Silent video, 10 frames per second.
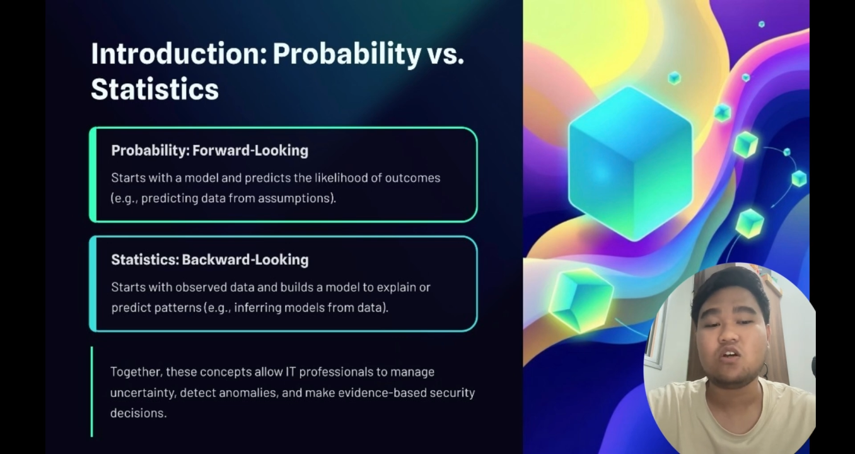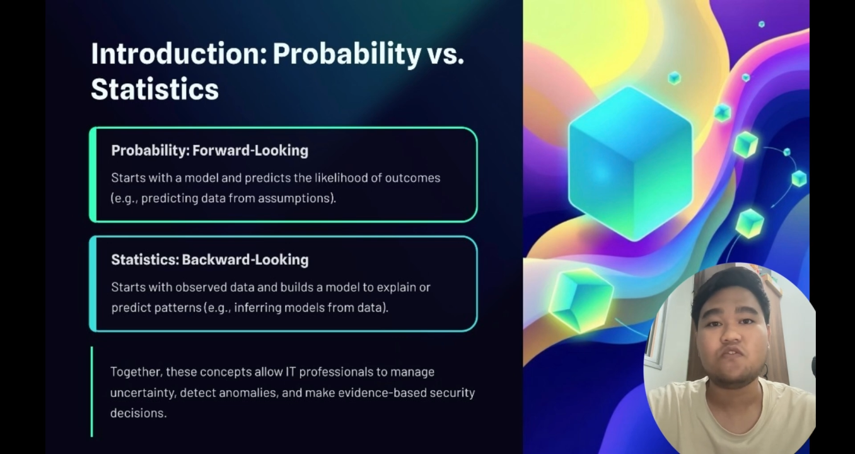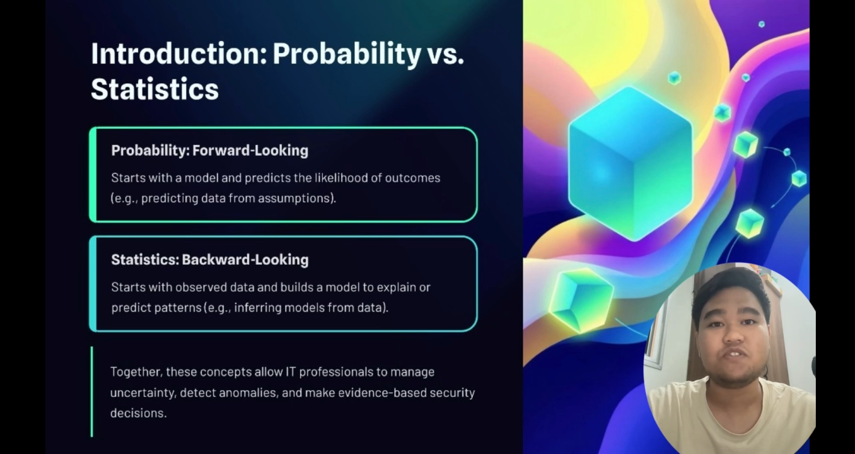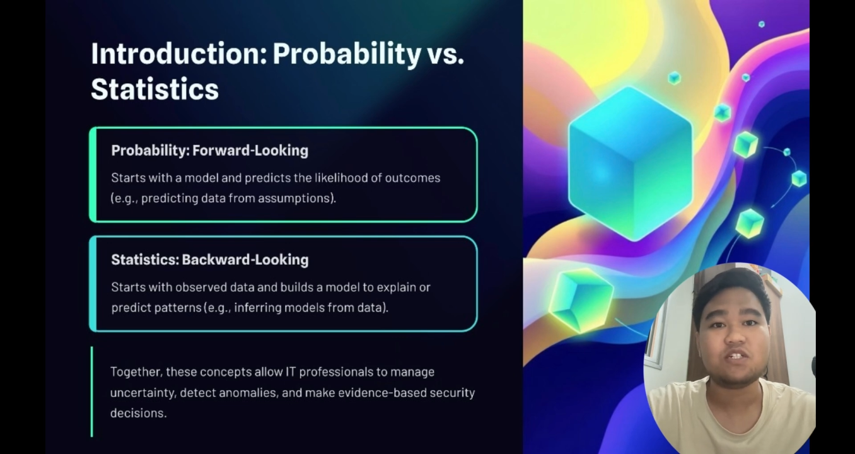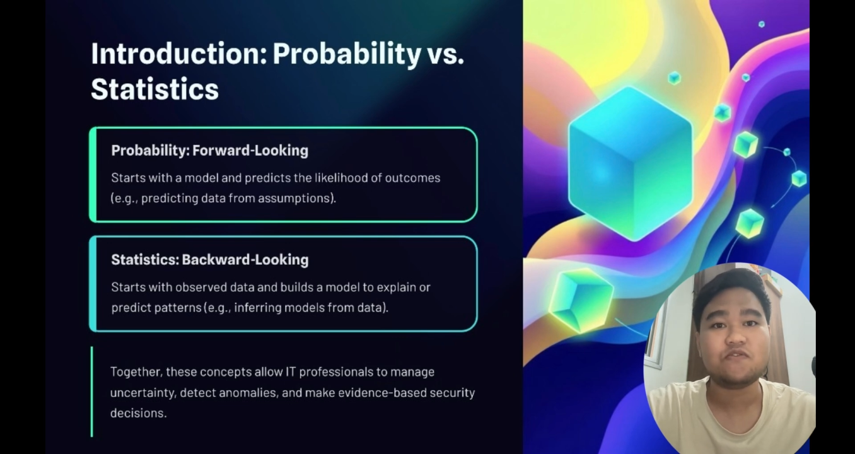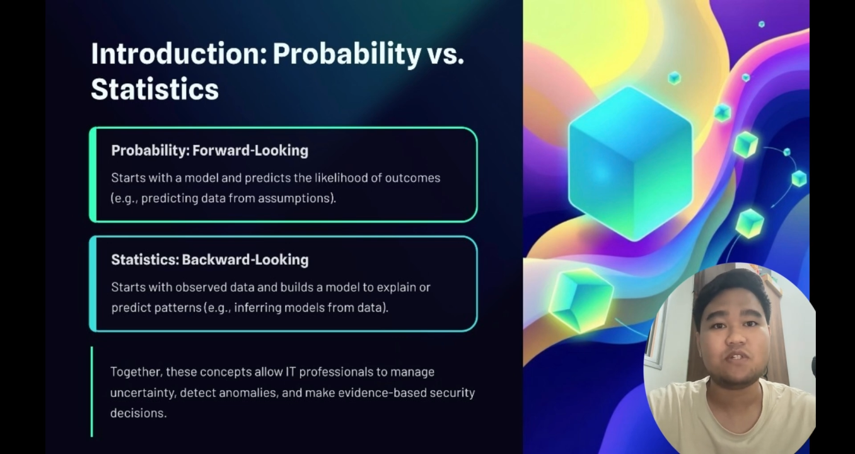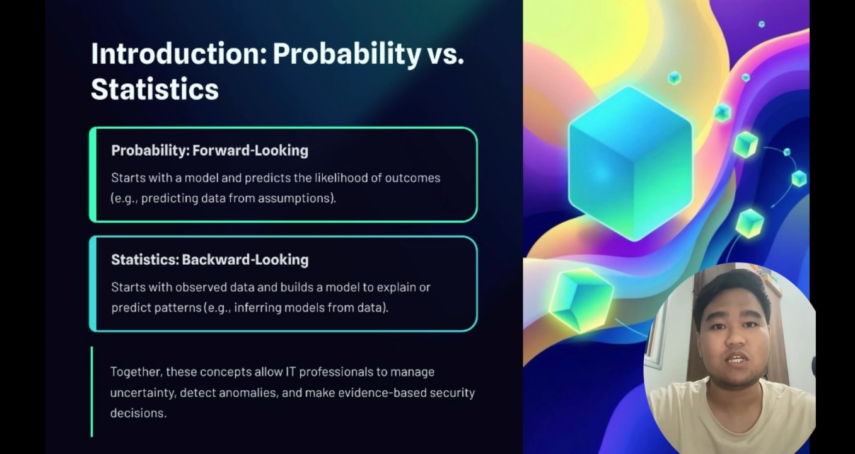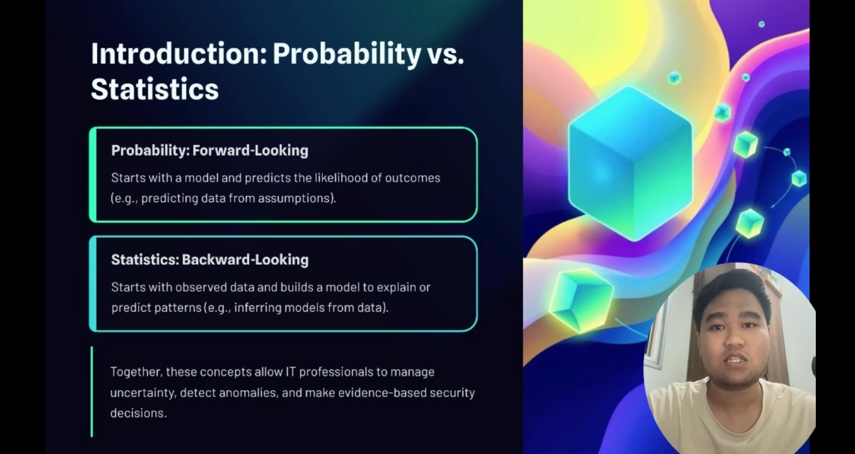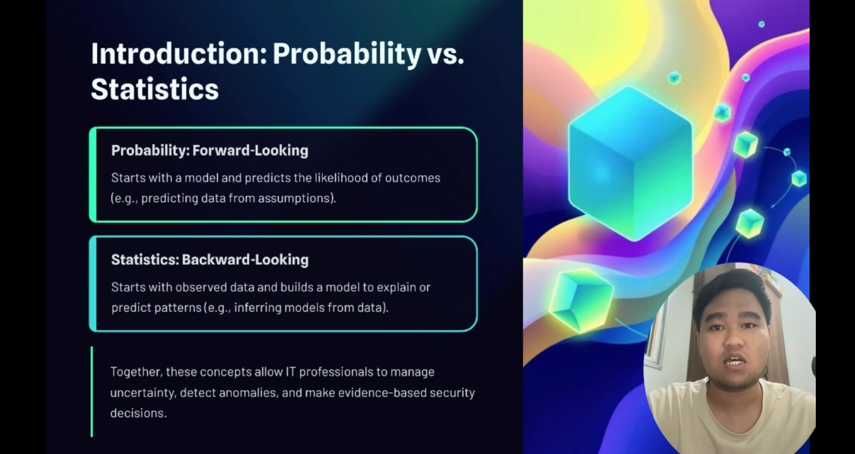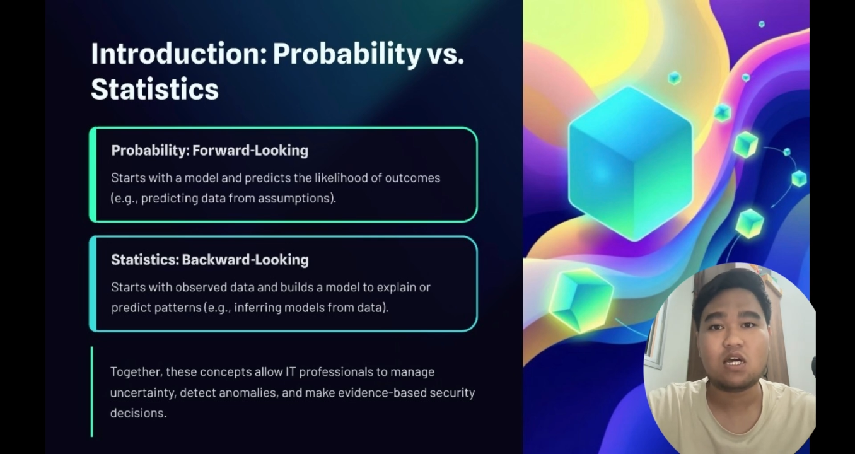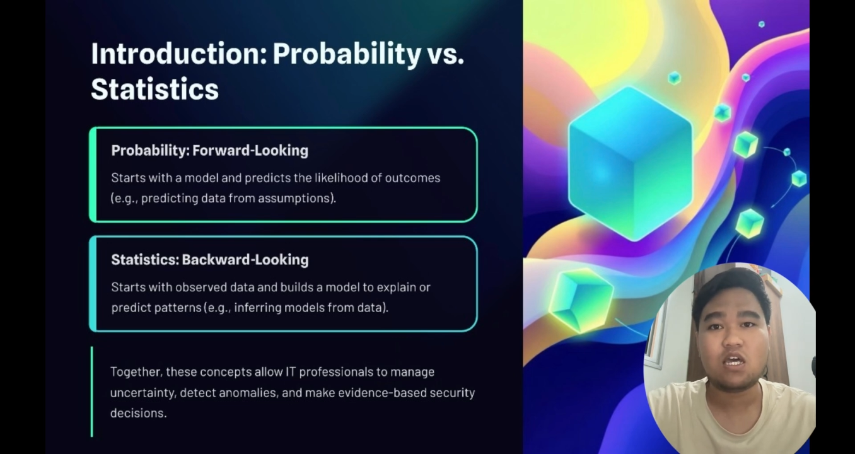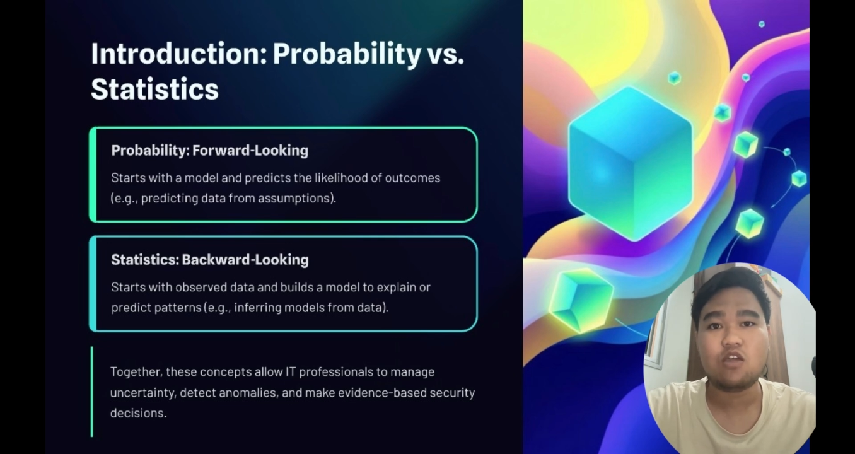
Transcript: observed data